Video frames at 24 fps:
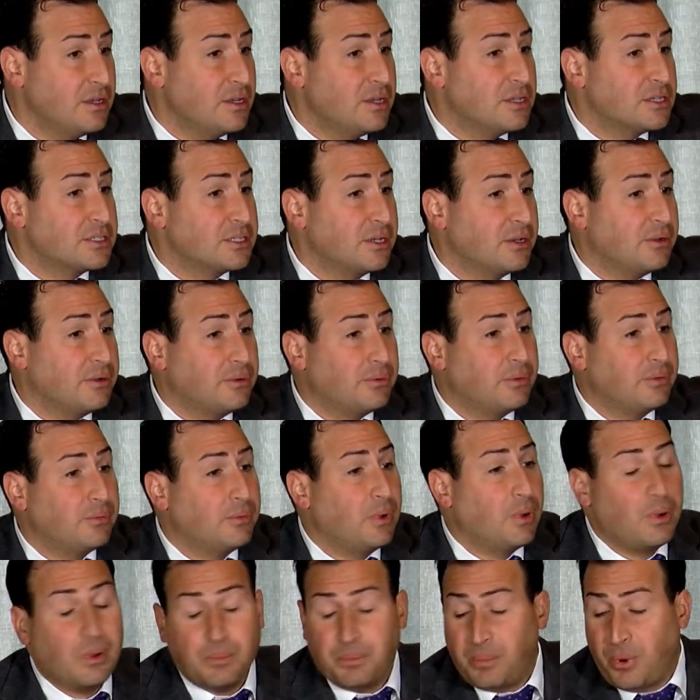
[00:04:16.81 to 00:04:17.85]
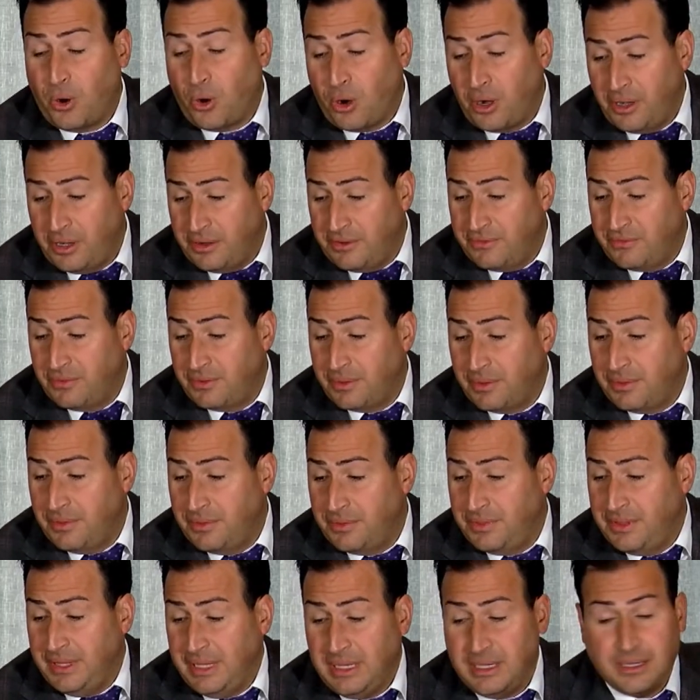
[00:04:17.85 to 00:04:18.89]
So part of
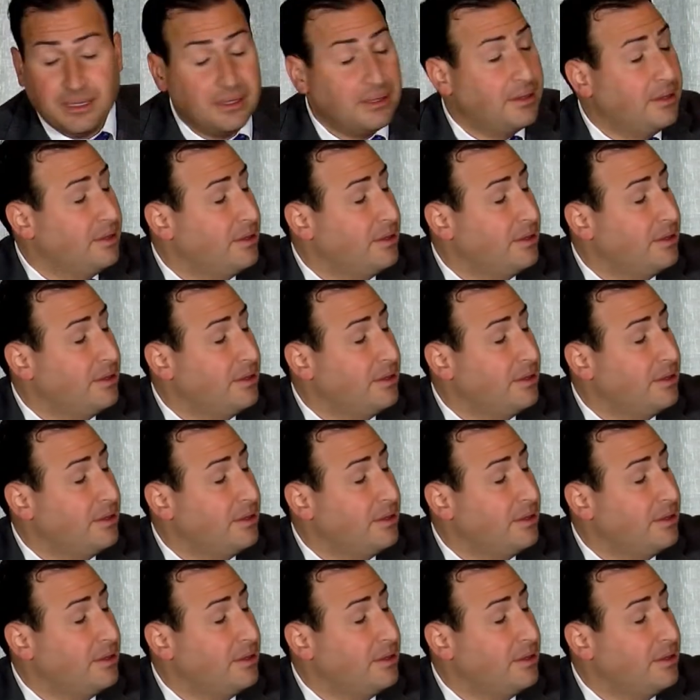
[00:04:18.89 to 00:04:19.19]
the